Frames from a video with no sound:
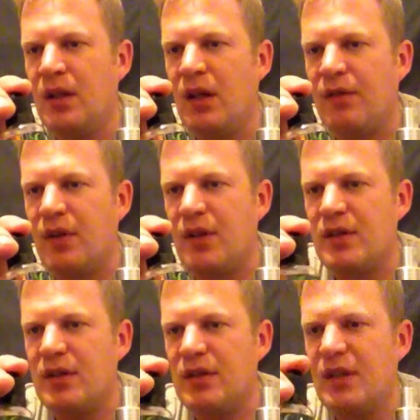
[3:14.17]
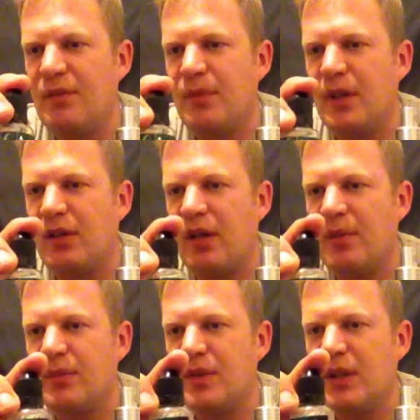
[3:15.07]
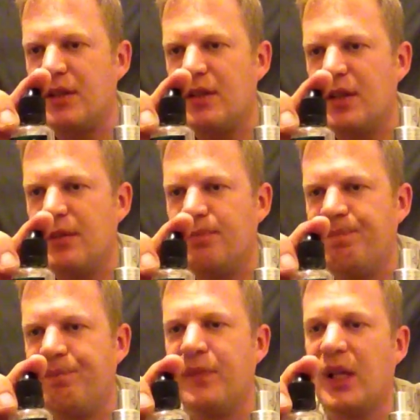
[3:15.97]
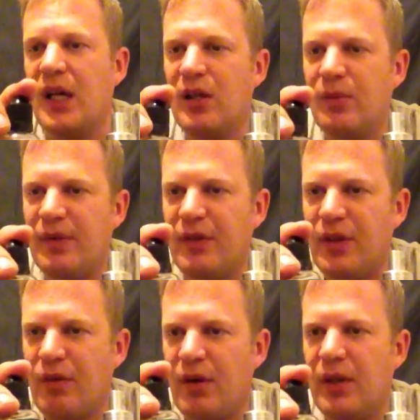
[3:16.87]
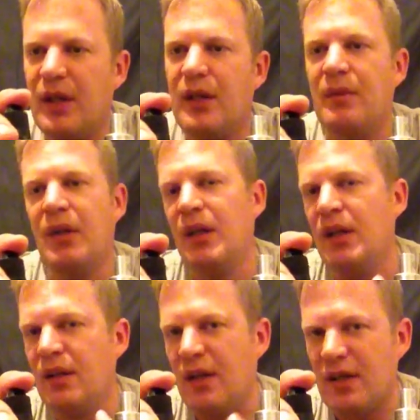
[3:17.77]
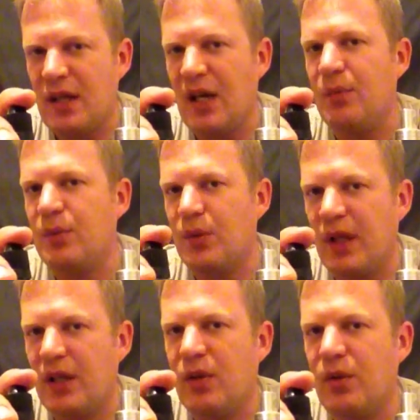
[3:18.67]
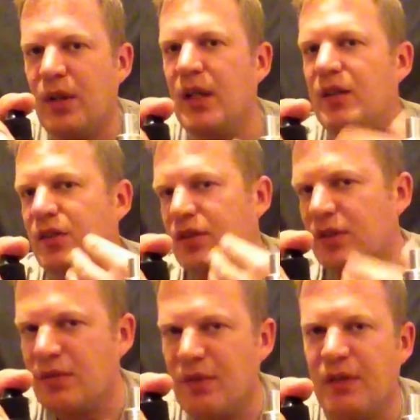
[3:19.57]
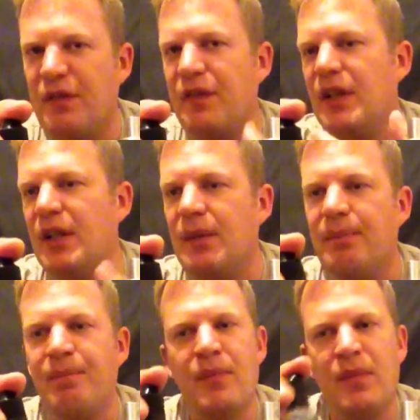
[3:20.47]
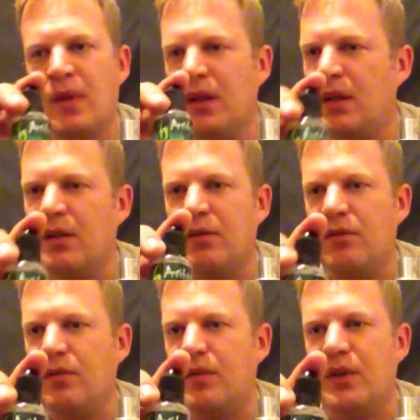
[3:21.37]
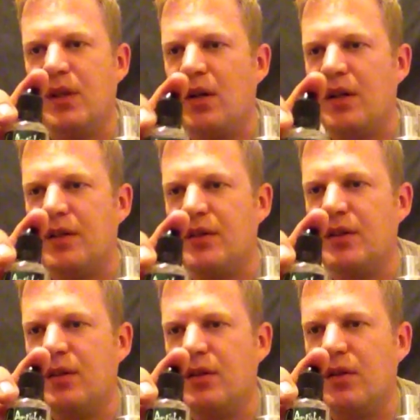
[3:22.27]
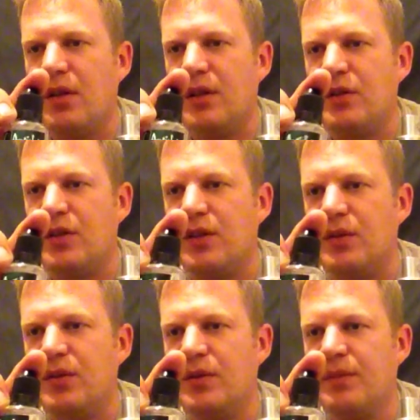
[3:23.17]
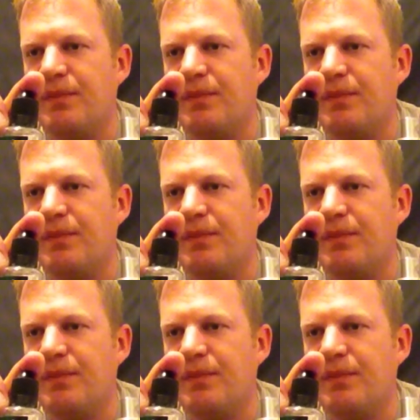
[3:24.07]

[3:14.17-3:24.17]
I've got this at 7 milligrams nicotine. Get a little bit of a throat hit. That helps with that cooling edge because you can really feel it. Nice juice.